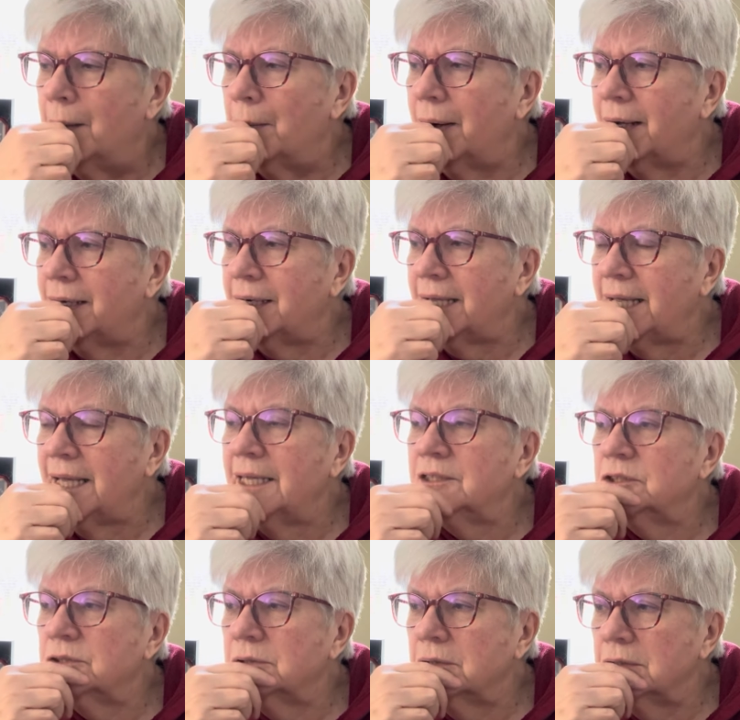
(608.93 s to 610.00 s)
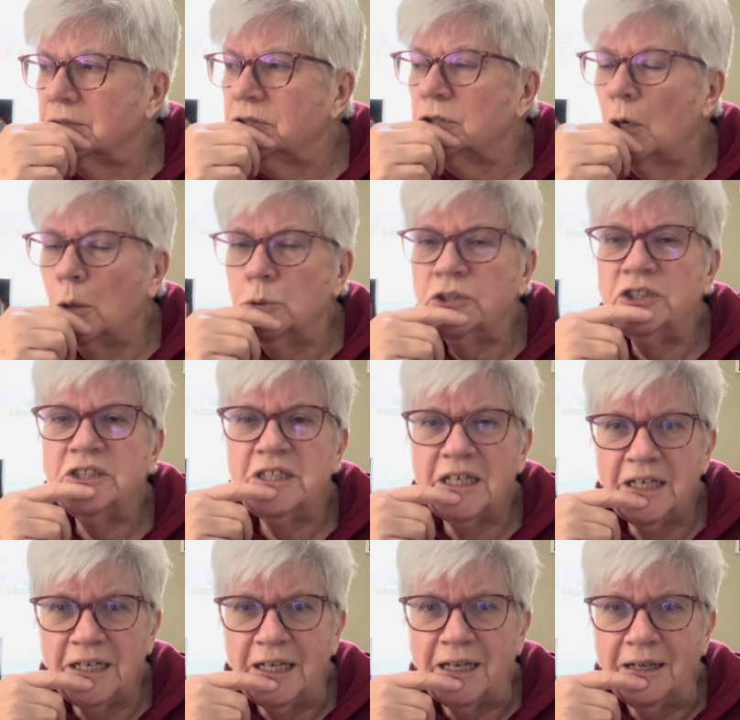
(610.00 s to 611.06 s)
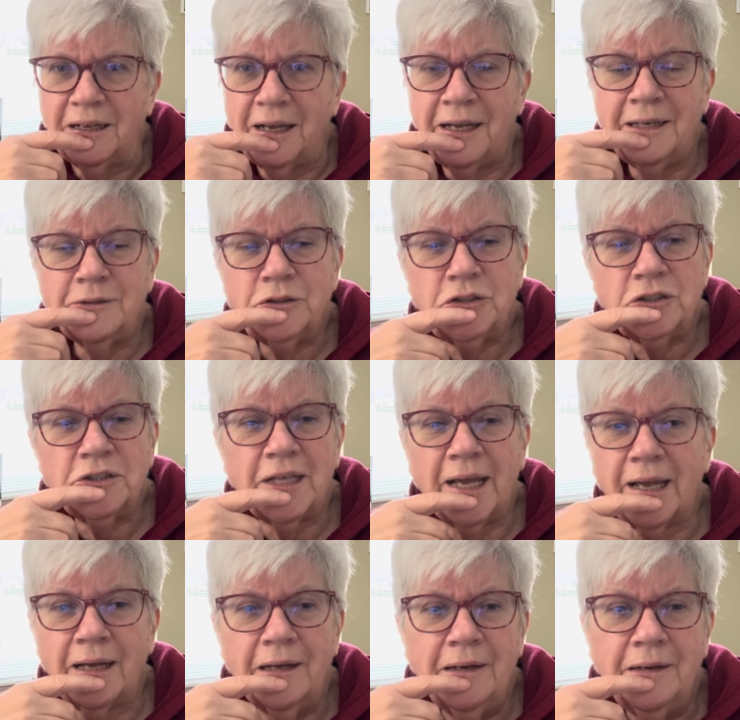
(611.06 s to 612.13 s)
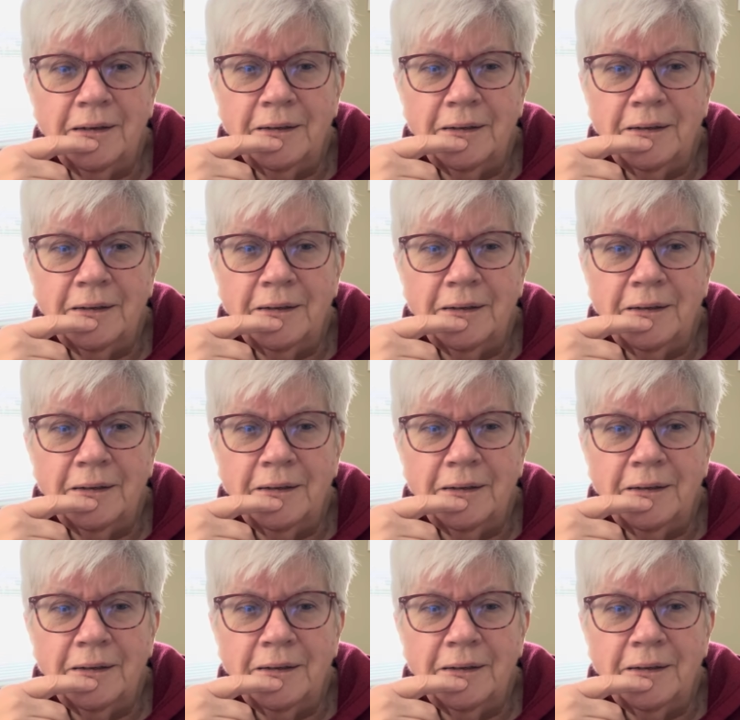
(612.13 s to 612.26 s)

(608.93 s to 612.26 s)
But he is so skinny, and it's just like